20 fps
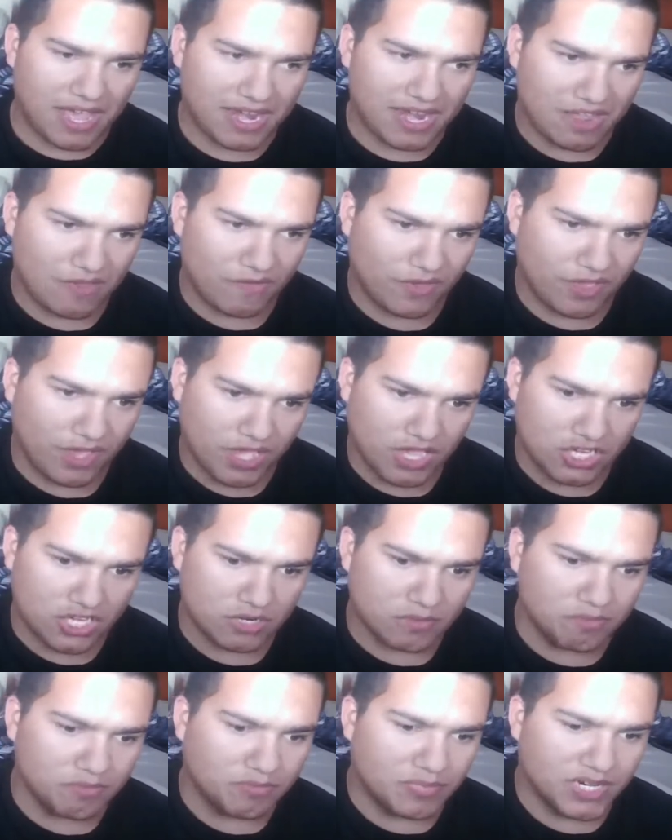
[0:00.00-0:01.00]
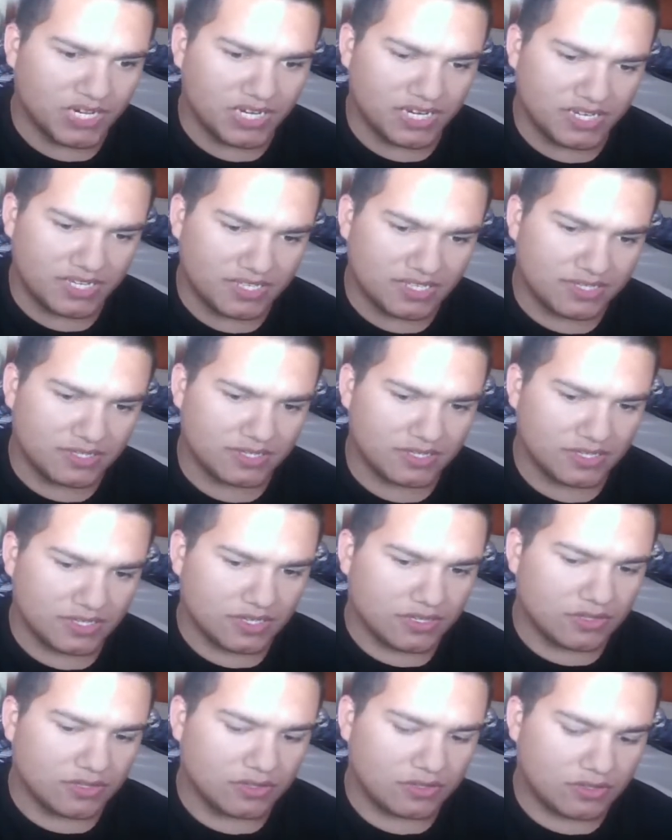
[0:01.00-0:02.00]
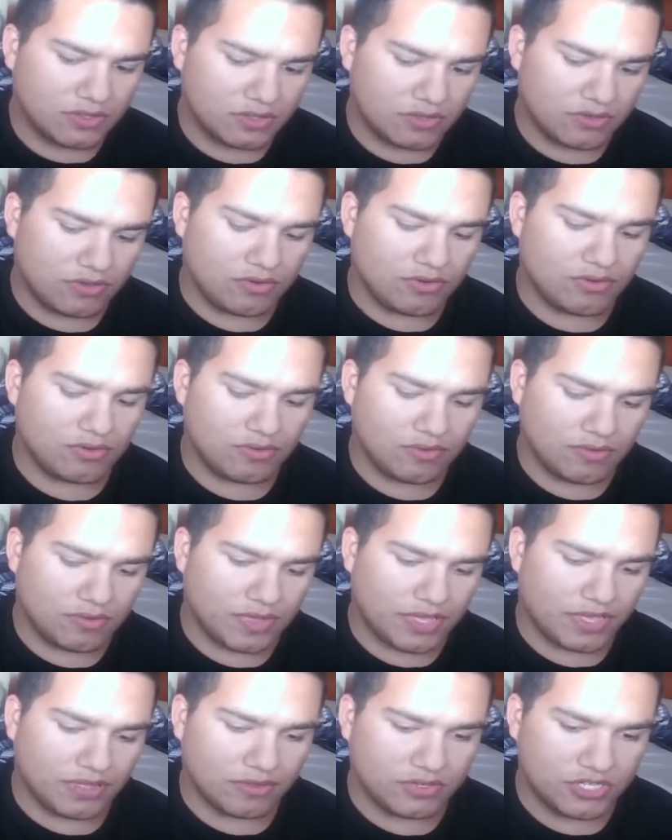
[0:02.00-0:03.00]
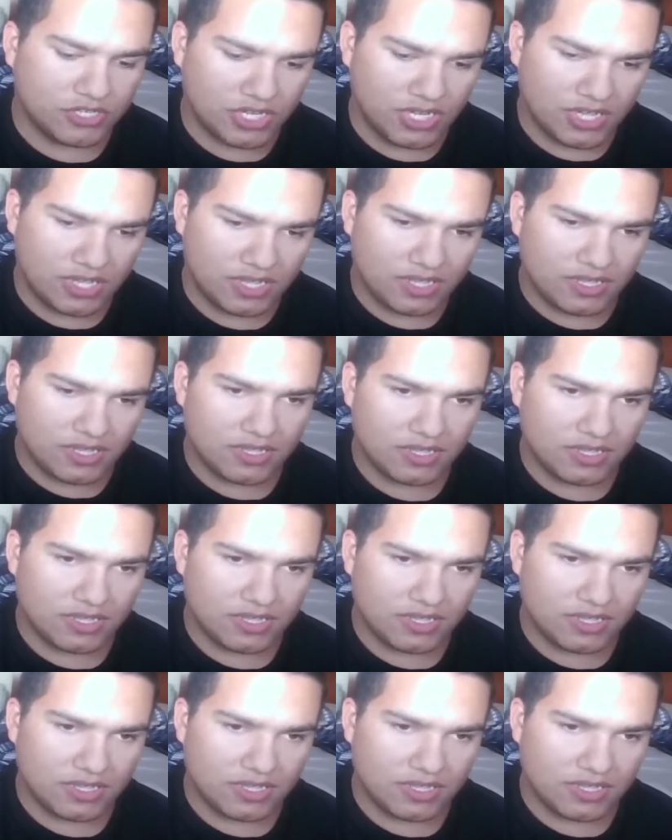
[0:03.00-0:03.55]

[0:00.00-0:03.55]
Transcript: navigation buttons to LG,